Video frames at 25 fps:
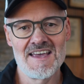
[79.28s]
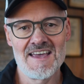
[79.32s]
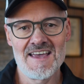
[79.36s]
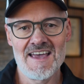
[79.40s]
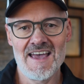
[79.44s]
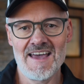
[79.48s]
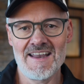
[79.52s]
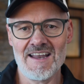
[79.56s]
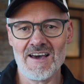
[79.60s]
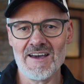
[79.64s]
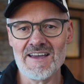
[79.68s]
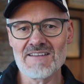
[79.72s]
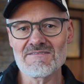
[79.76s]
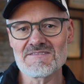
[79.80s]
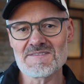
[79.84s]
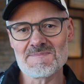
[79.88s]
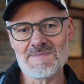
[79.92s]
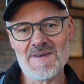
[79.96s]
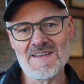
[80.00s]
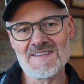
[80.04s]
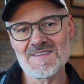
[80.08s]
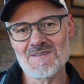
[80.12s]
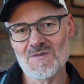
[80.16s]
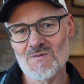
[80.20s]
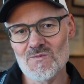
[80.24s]
And I have
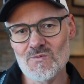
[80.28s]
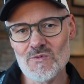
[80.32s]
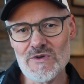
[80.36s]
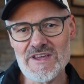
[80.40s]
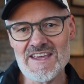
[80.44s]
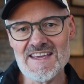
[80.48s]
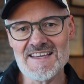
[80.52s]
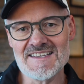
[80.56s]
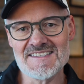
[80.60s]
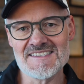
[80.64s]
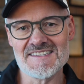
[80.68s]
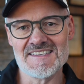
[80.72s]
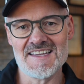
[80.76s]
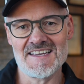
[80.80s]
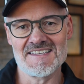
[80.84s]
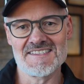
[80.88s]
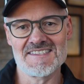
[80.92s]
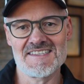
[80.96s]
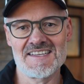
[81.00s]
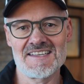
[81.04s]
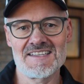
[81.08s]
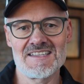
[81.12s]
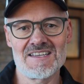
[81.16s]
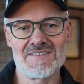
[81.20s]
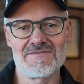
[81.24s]
spent weeks
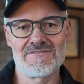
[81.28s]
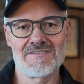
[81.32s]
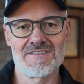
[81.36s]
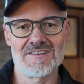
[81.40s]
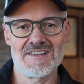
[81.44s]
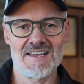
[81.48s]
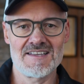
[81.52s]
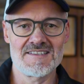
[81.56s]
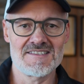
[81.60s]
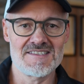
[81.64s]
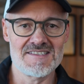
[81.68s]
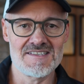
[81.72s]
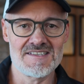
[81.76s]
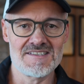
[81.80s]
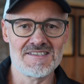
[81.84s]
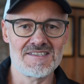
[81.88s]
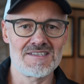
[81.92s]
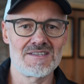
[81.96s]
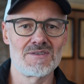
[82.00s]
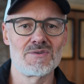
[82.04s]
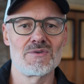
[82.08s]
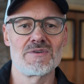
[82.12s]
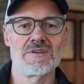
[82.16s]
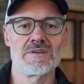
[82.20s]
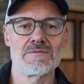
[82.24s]
testing different lenses,
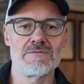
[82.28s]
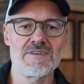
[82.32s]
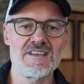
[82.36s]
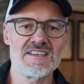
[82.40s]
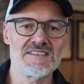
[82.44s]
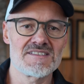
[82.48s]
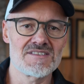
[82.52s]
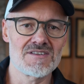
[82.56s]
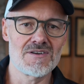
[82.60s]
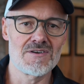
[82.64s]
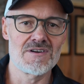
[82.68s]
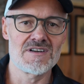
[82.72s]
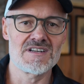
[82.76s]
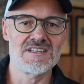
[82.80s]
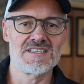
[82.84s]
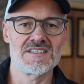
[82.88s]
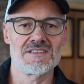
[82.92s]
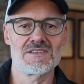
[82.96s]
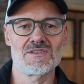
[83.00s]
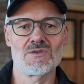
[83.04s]
doing research, and